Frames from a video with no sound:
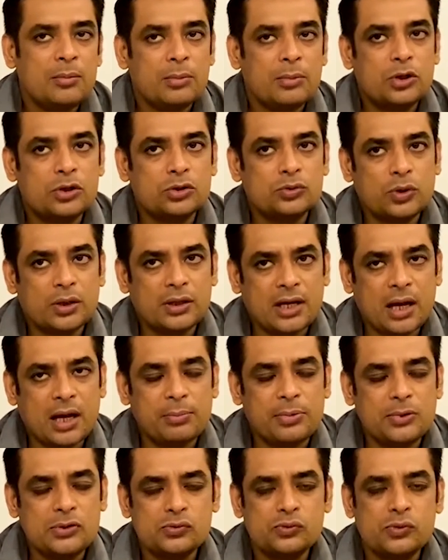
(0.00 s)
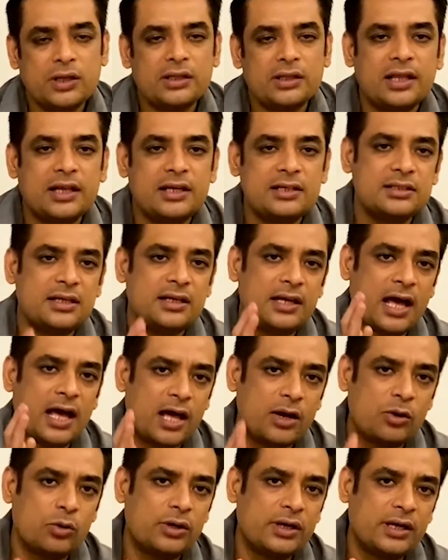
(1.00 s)
Because what happens when there is a
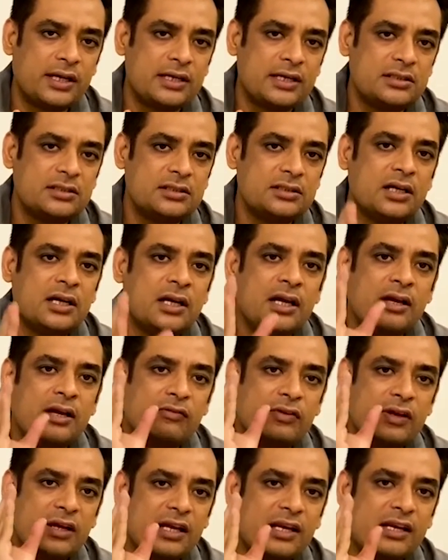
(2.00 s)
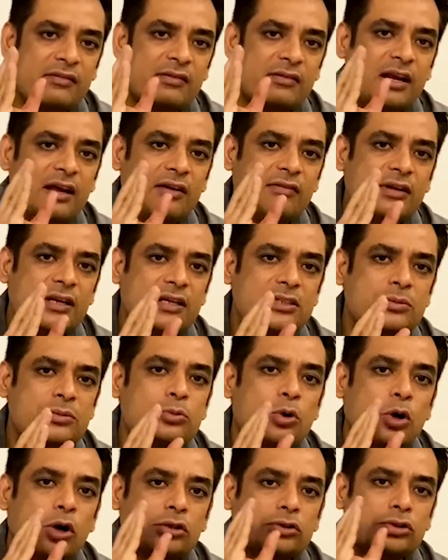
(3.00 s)
narrow range, we can even have very
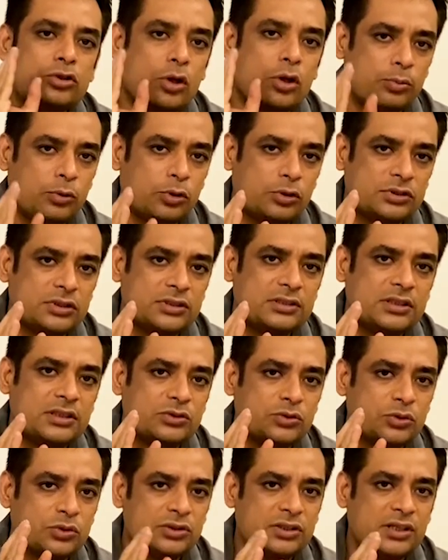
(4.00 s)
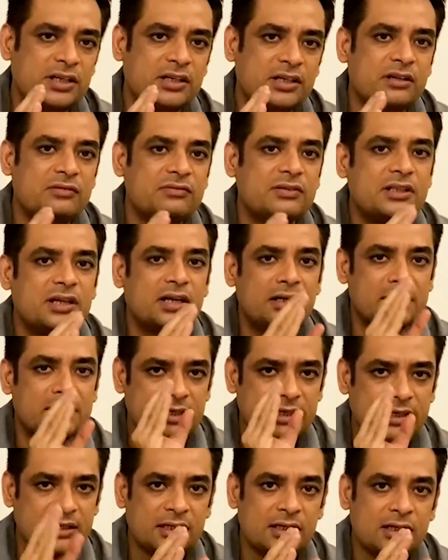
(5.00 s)
small stop losses associated with our
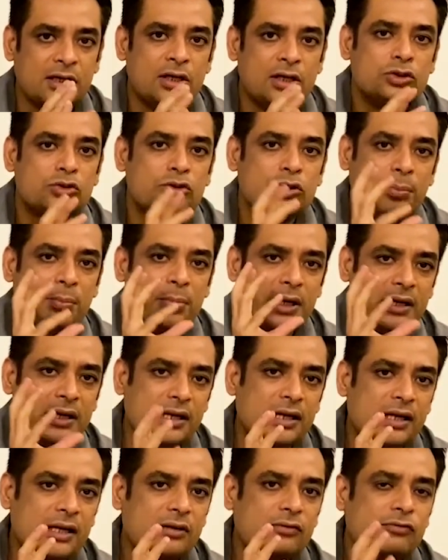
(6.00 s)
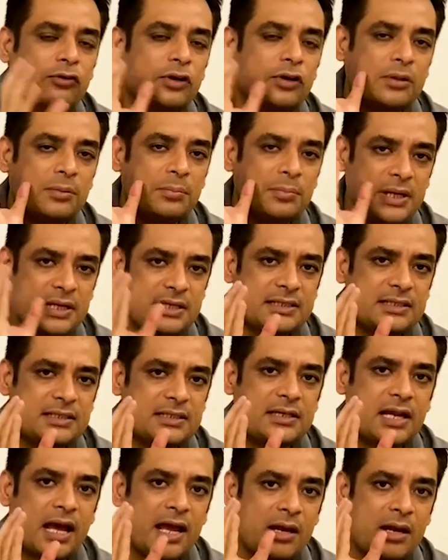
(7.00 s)
trade. So a beginner, for the best
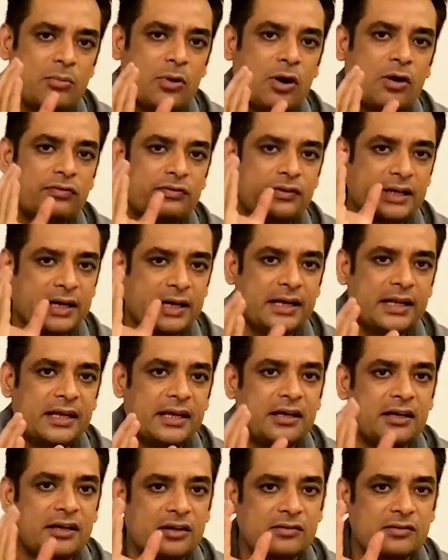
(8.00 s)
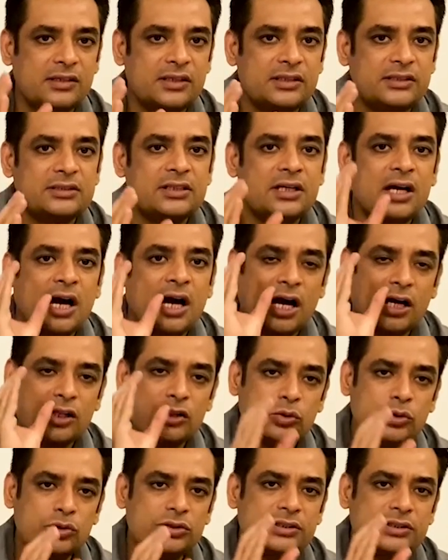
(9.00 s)
time of trading intervals are
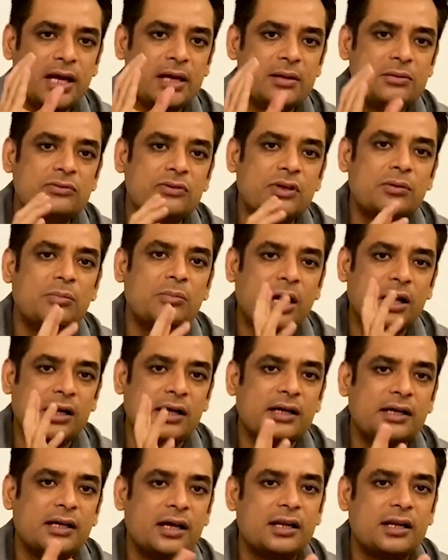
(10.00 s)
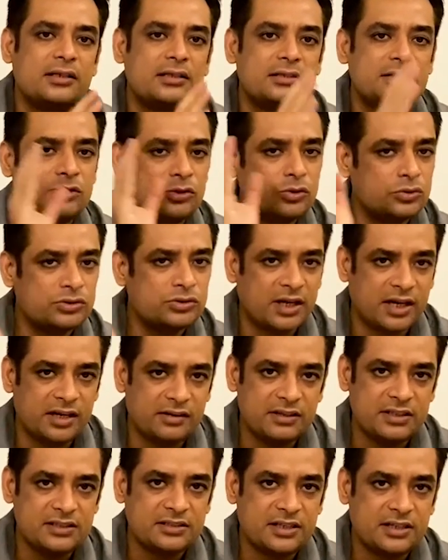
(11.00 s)
those times when market are into
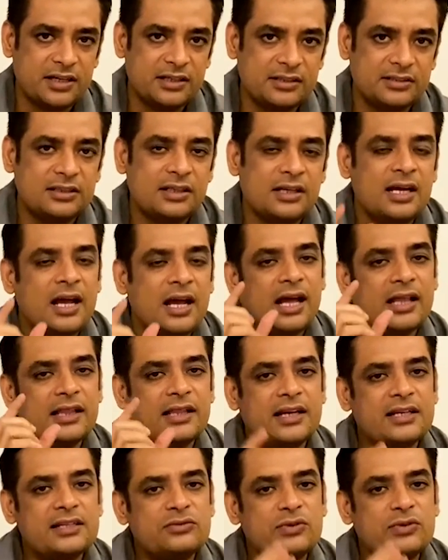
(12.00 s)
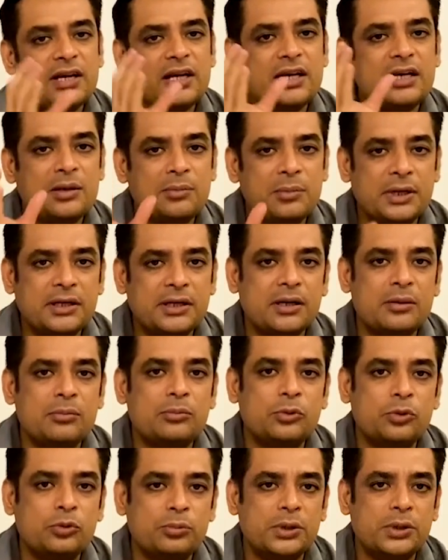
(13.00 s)
sideways trends and there is very limited
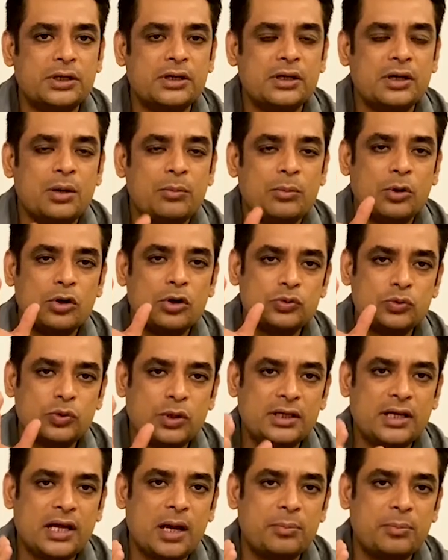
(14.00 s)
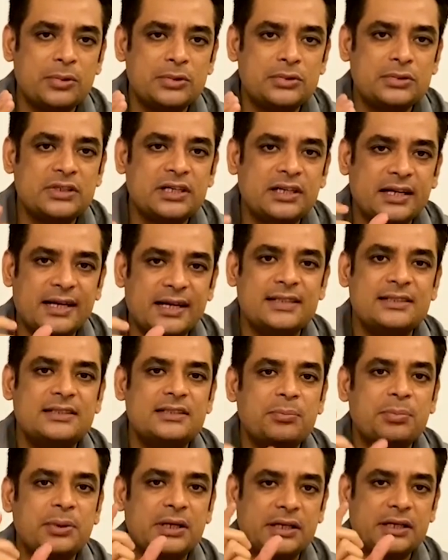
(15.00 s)
movement. Because what happens, the trades
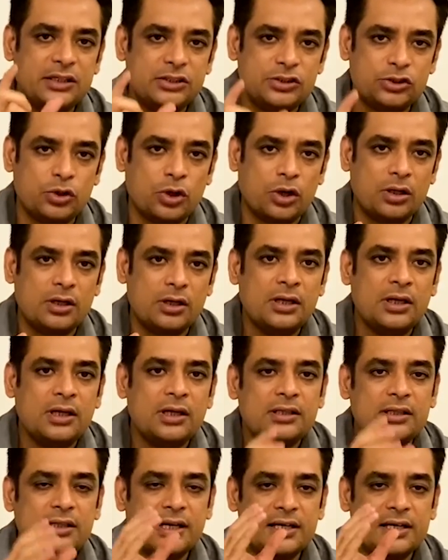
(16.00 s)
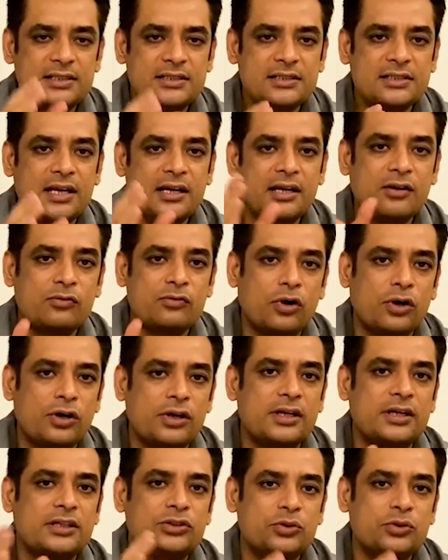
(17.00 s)
are pretty short, the risk and reward
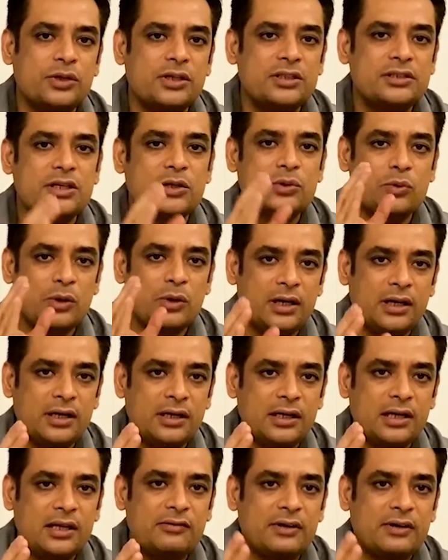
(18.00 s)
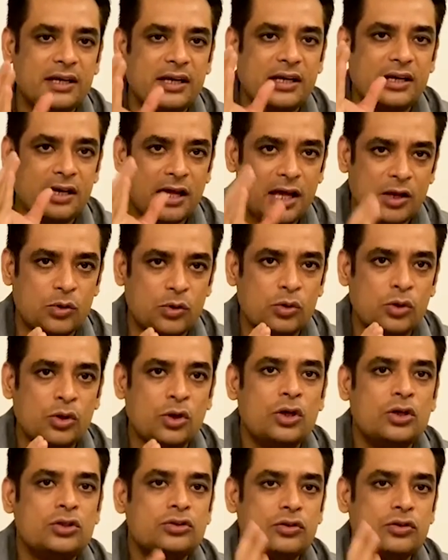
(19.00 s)
ratio is equivalently very narrow.
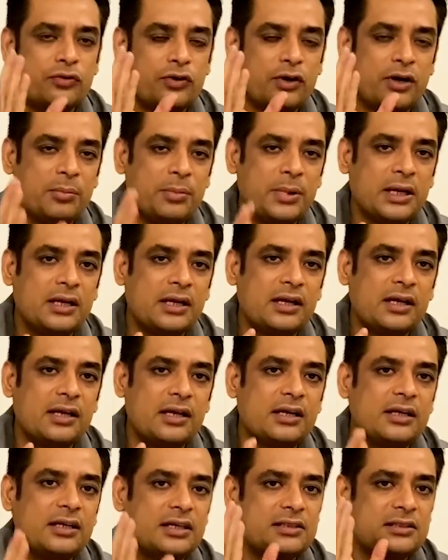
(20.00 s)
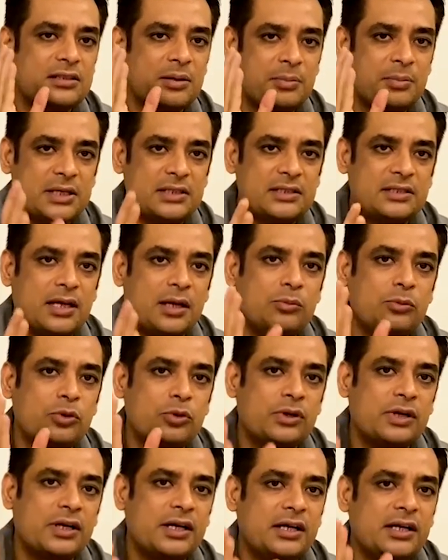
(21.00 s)
So for a beginner, it is the best time
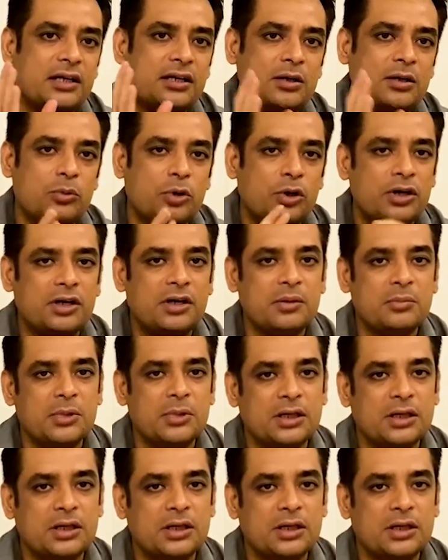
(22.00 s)
to trade in commodity.